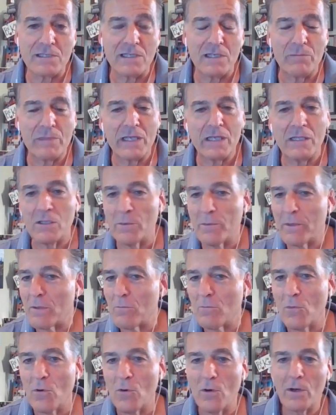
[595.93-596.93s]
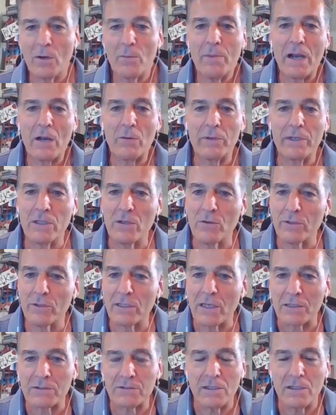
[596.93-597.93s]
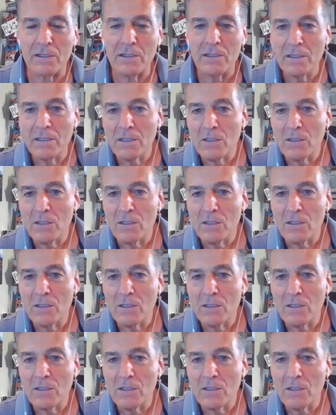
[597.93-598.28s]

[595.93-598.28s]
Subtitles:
tell me a little bit more about what you and Dr.